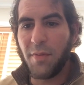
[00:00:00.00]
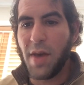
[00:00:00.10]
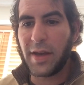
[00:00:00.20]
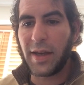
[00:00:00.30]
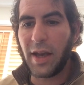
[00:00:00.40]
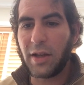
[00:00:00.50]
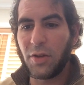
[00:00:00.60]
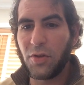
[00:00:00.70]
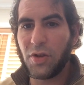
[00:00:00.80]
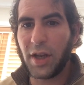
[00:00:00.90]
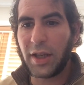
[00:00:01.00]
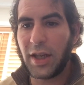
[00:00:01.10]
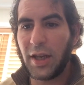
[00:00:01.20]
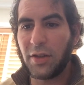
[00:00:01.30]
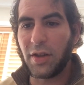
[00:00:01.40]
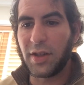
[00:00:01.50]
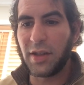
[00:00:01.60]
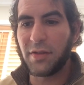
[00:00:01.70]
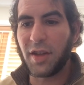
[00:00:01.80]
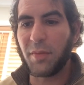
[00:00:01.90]
making inclusion a key to
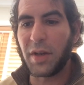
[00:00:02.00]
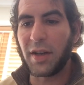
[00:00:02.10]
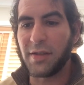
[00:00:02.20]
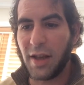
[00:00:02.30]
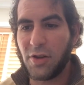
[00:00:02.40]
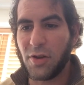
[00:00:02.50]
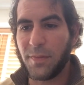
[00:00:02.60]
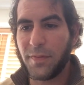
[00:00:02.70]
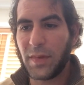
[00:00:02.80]
destigmatization,